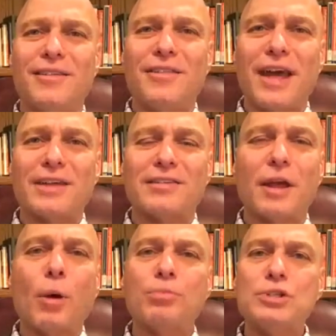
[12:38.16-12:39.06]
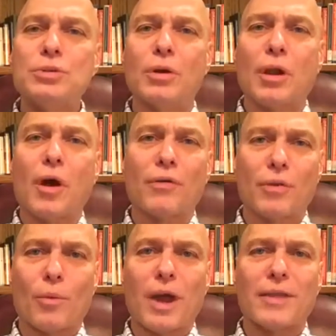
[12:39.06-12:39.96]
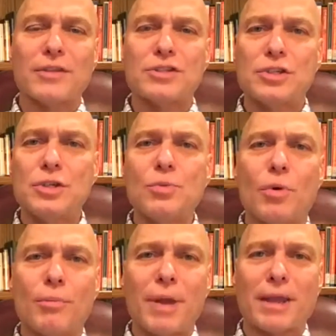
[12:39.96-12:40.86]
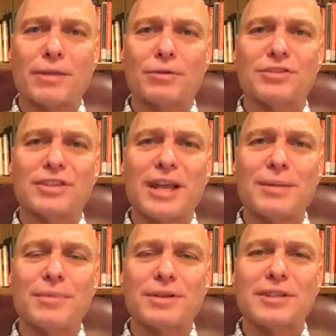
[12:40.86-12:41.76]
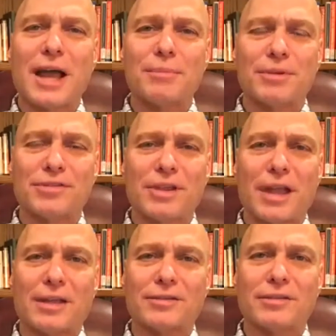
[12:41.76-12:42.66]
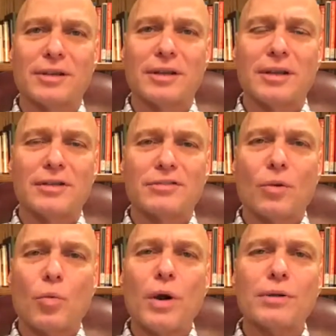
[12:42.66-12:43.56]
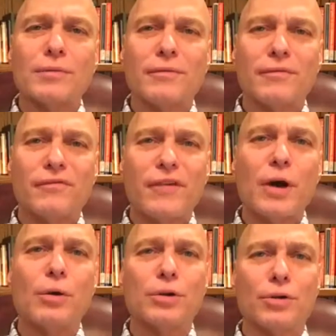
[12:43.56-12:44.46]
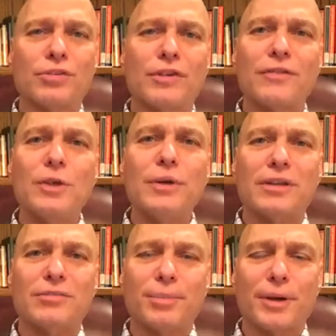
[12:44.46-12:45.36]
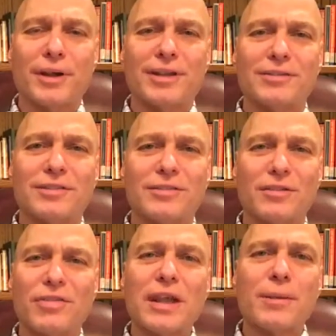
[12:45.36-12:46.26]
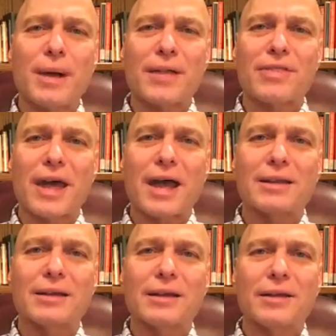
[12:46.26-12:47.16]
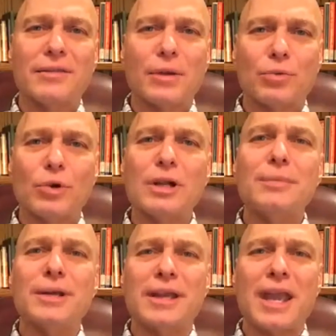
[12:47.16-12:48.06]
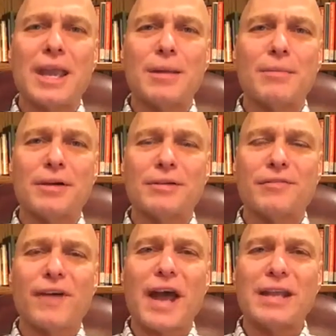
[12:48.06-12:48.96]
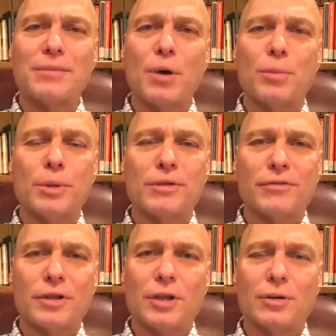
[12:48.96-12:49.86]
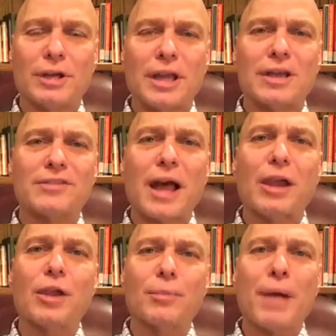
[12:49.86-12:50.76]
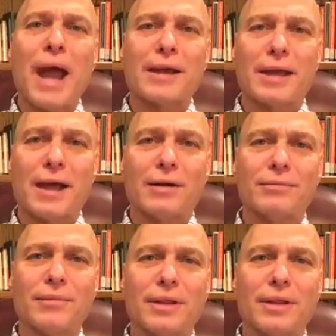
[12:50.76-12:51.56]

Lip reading: that's helped you along the way, that you won't make those same type mistakes. So what failures have you experienced? So think about that really became a defining moment for you. And again, as I look back now,